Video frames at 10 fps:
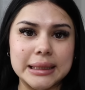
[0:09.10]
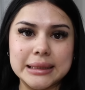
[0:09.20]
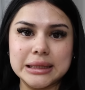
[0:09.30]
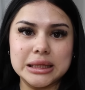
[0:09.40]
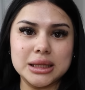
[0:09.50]
like
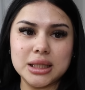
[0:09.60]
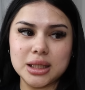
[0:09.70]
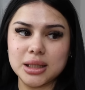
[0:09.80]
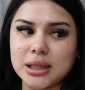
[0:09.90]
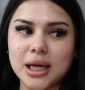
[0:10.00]

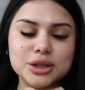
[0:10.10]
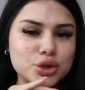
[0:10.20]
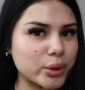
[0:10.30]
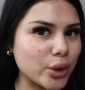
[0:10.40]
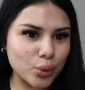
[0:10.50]
not
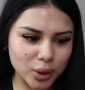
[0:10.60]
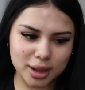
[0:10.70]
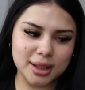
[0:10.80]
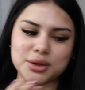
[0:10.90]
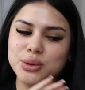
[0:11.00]

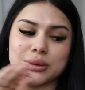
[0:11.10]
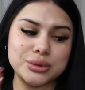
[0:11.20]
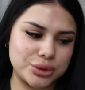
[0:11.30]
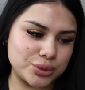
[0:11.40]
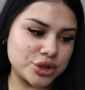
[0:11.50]
3:01, not
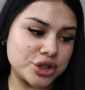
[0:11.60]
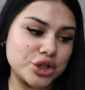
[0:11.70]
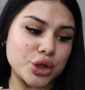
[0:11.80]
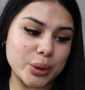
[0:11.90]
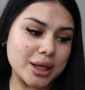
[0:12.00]
3:02,
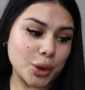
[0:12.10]
just 3